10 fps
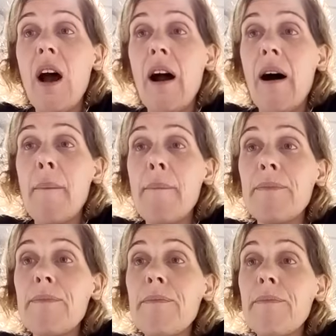
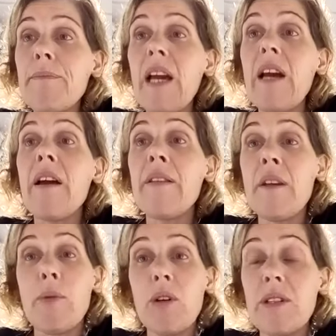in
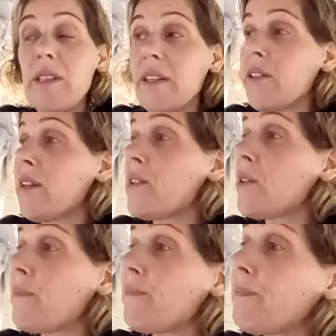the body of Christ.